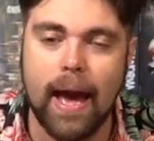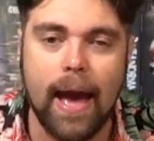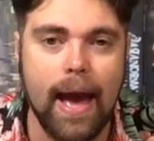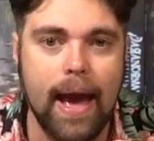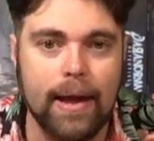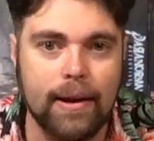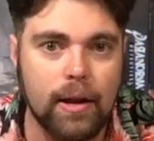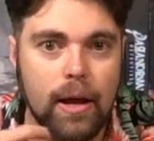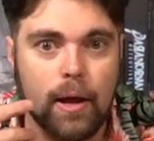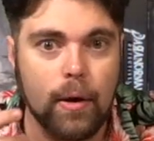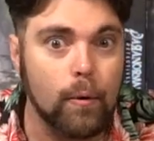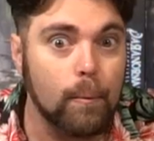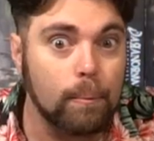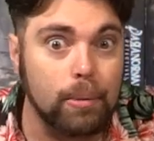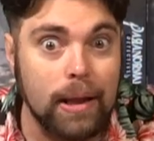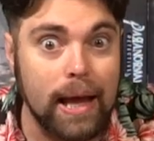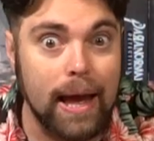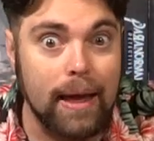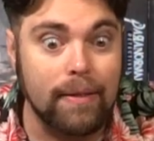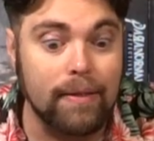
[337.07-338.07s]
and
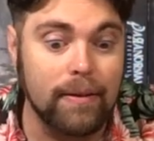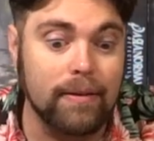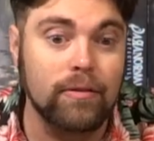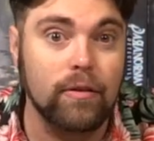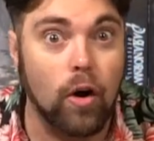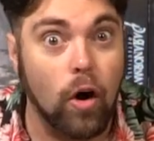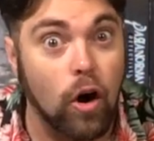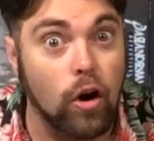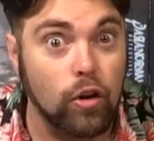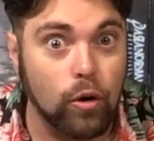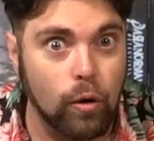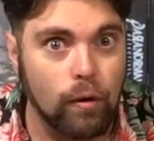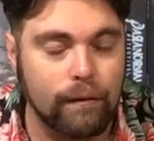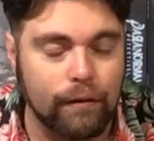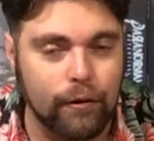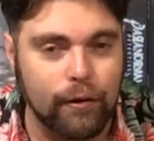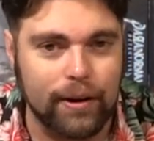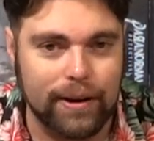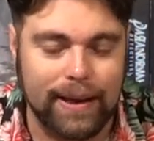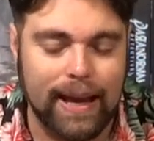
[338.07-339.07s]
playing this all
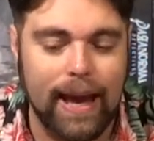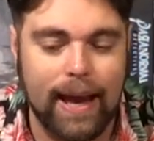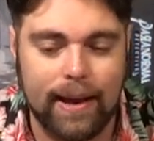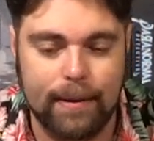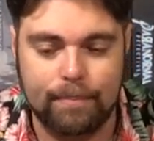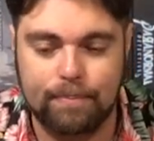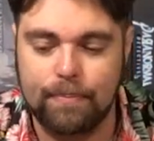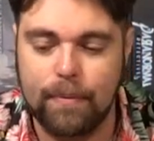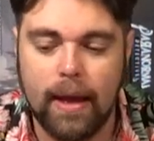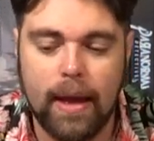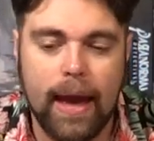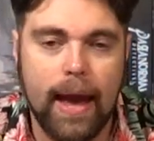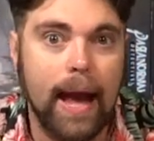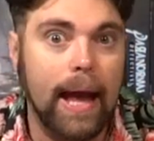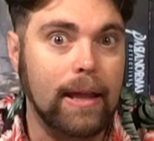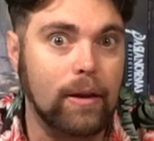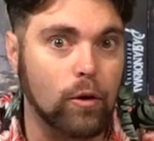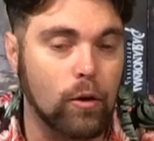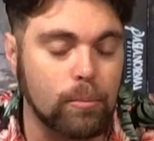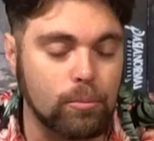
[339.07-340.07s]
over again.
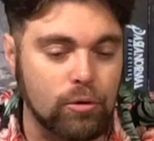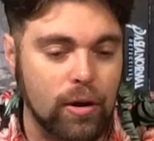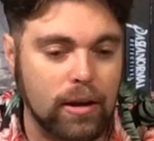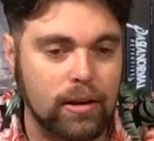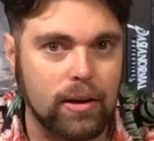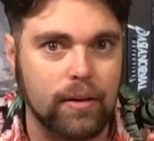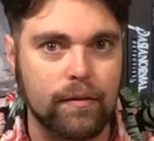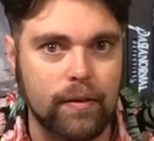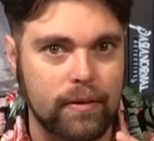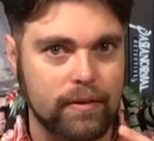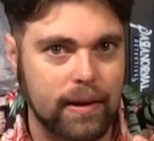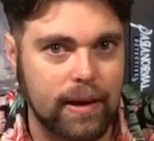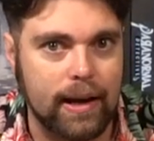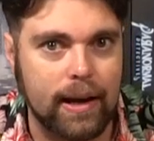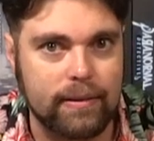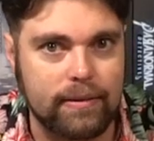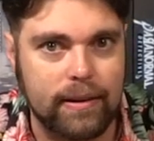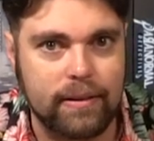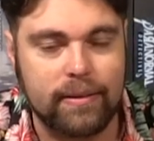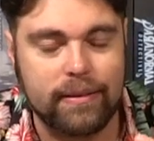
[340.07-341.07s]
And your objective is, like
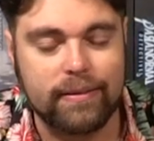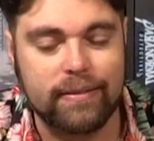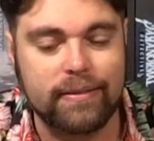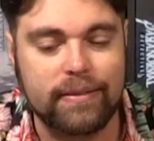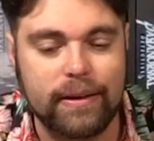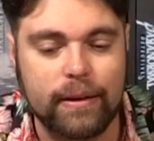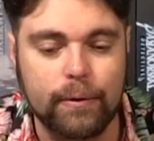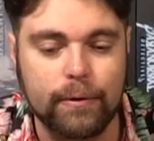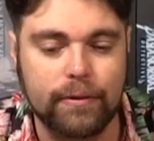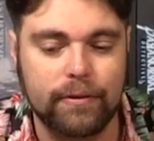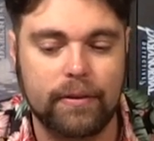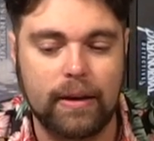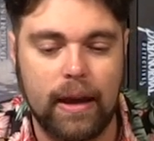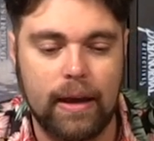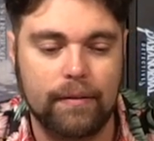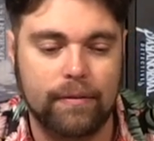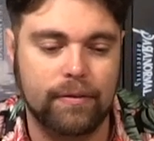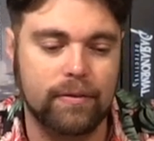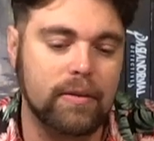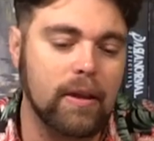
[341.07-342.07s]
I said, to steal
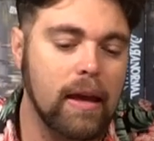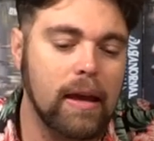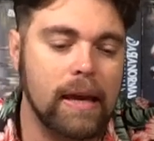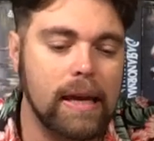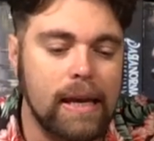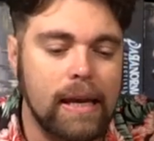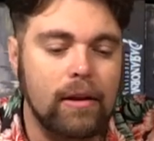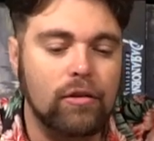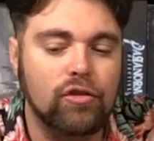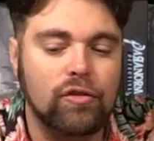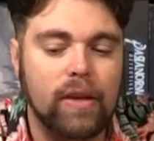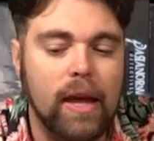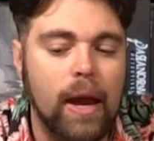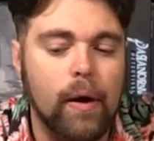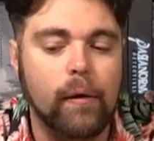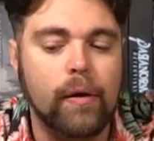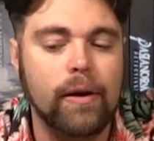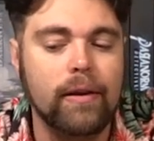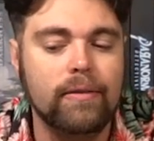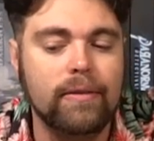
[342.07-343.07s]
safes. Each of the
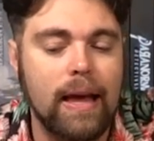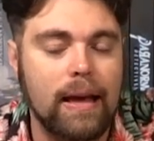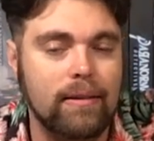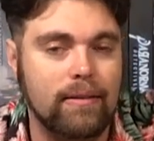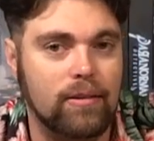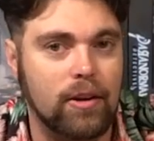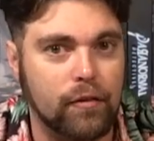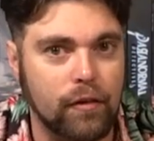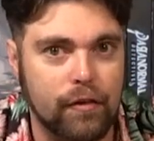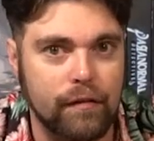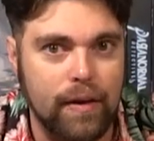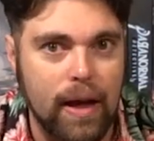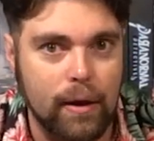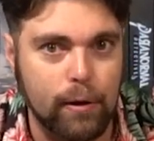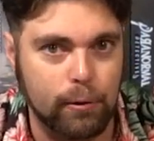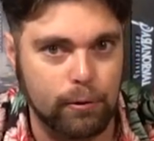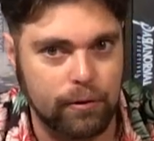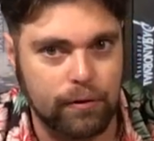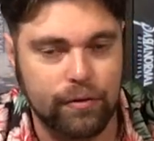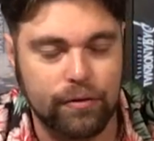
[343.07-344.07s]
areas has different
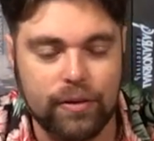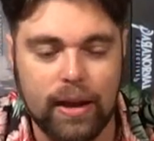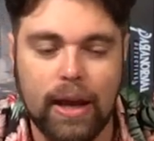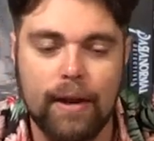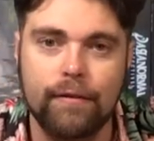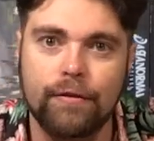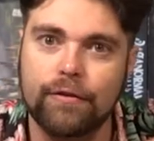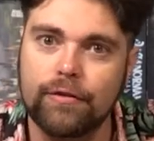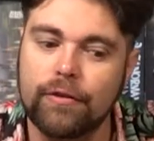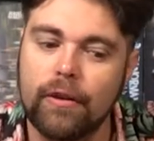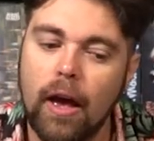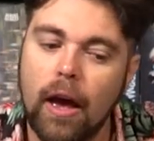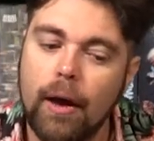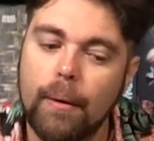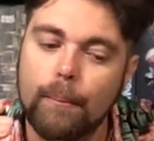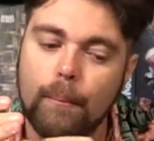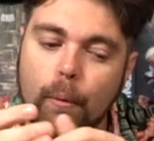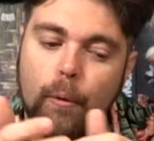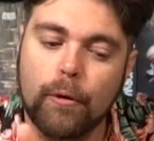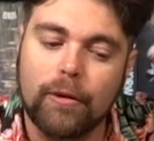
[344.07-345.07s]
values of safes,
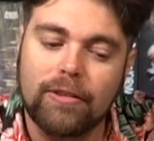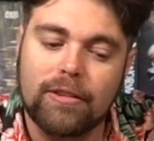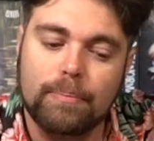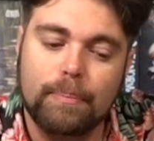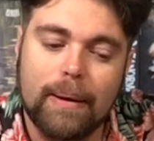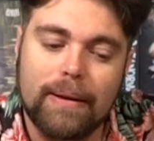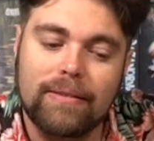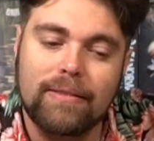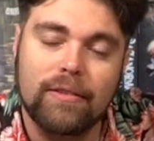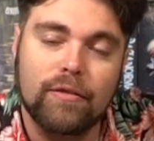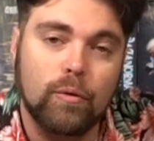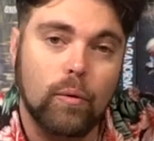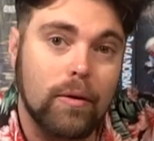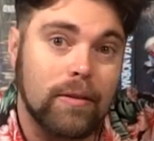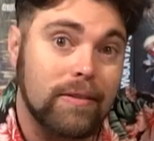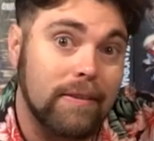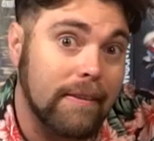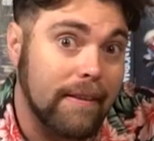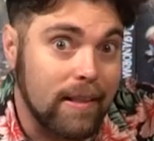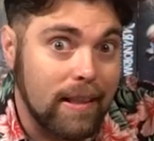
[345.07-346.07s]
more expensive
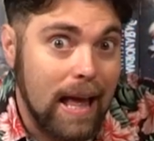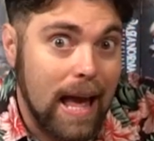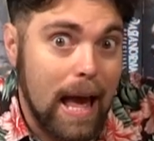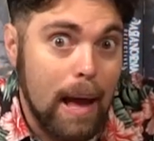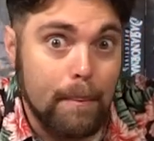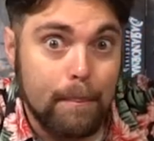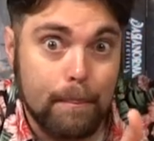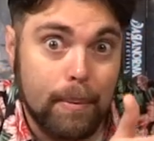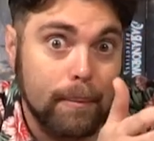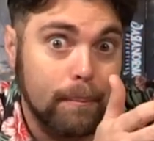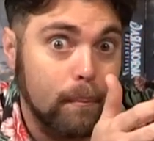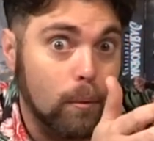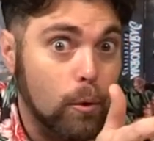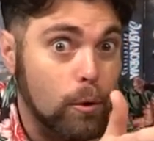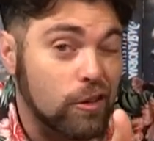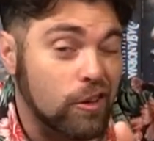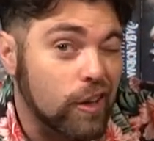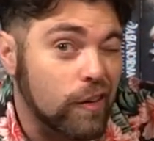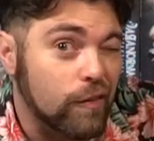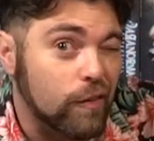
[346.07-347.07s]
ones in the lab, but
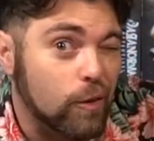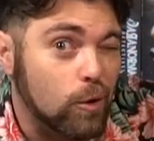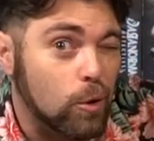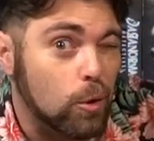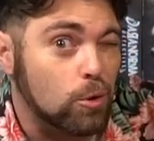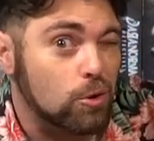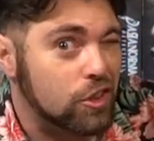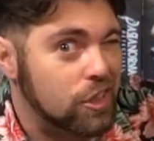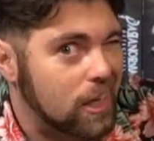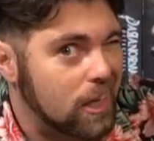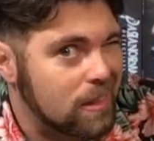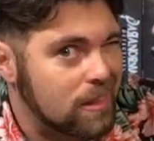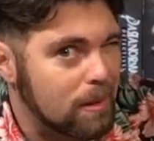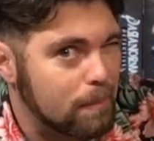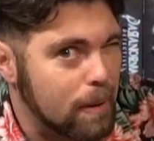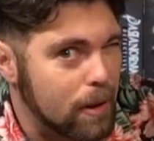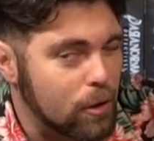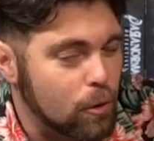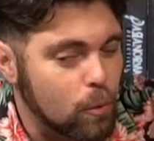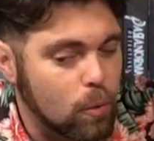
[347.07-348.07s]
more difficult to get the
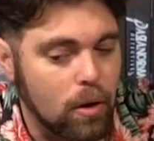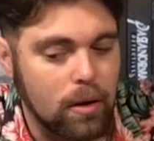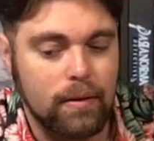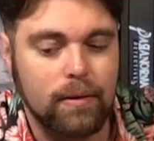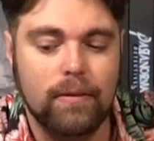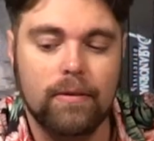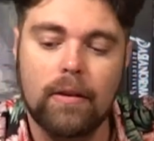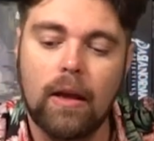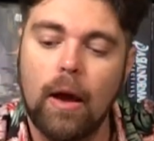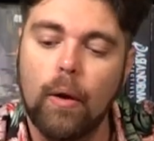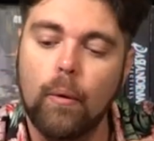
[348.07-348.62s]
better ones,